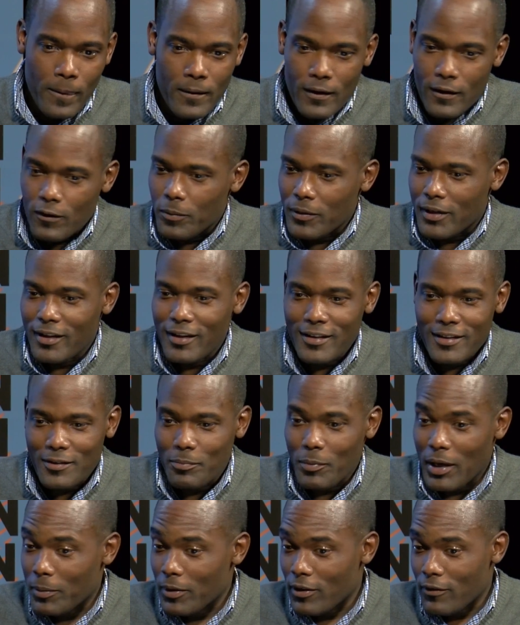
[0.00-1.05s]
it's because
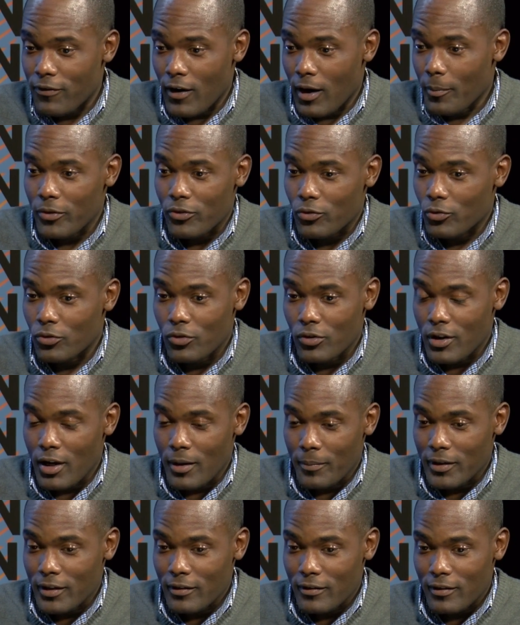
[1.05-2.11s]
maybe the pharmaceutical
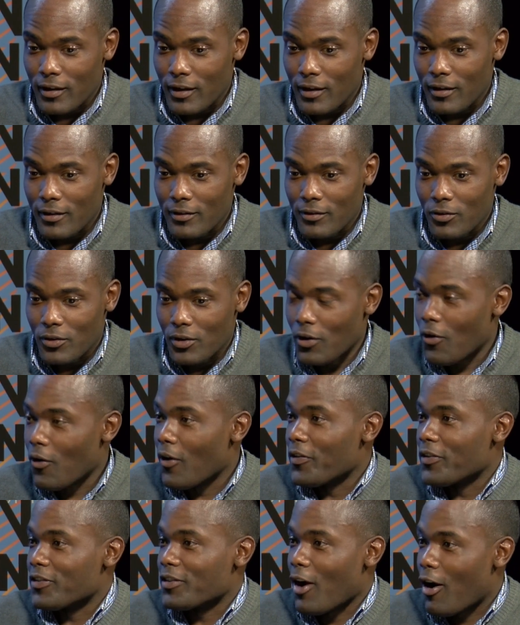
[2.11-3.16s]
company said, you can go
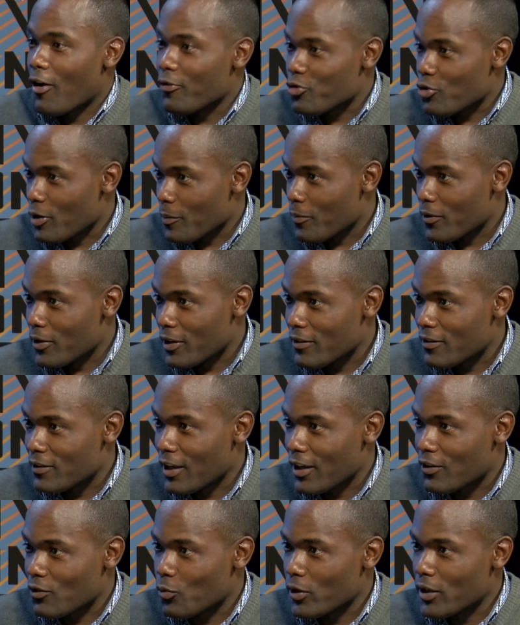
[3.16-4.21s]
on this golf trip with us
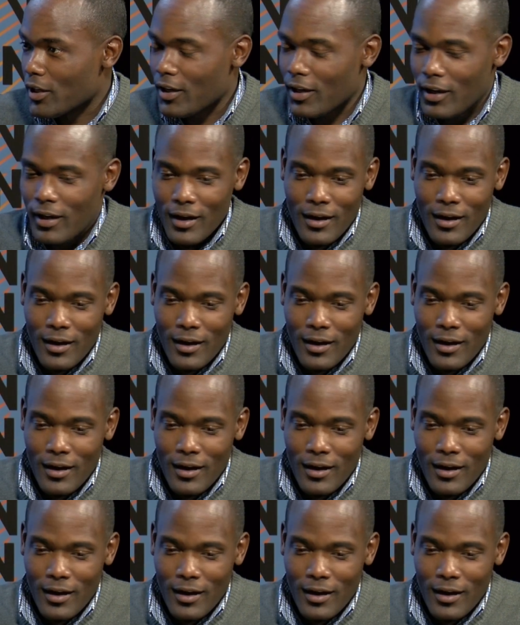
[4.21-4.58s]
next week.